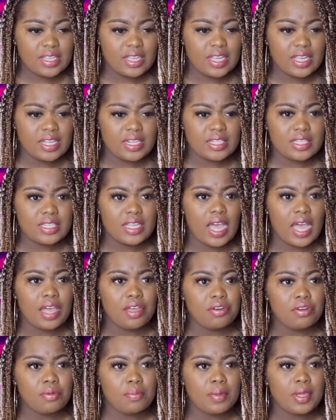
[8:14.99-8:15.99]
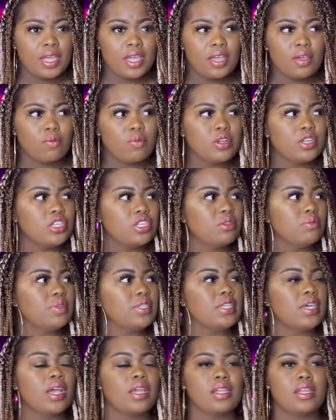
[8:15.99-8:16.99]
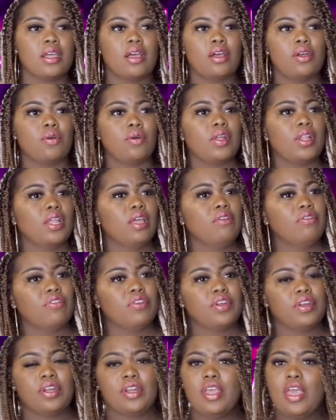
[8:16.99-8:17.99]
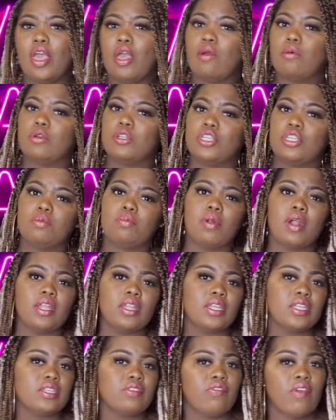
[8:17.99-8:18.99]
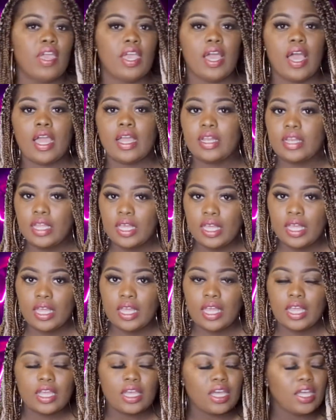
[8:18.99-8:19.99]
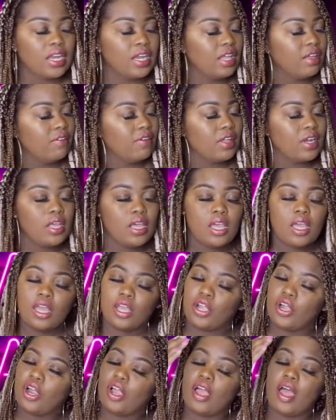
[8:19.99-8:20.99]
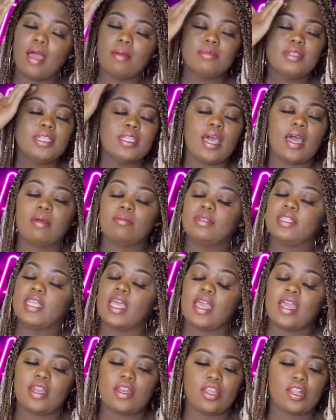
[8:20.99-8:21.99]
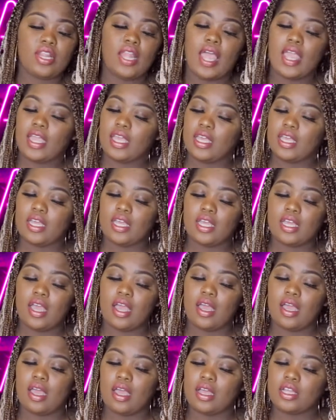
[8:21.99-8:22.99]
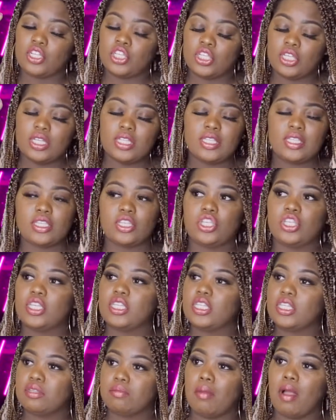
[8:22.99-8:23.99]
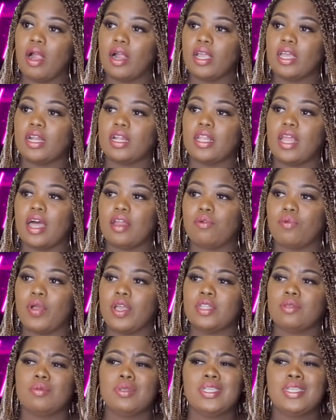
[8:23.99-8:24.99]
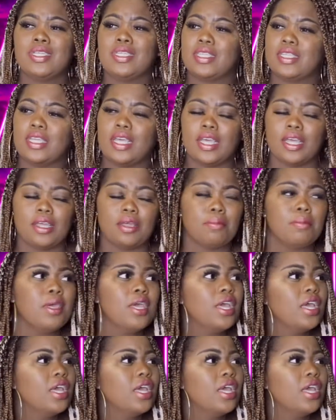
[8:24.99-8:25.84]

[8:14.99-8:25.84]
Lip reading: entitlement when she was talking to Uncle Clifford when she brought this fake ID and couldn't even, girl, I'm saying like she's smart in a lot of ways, but she's dumb.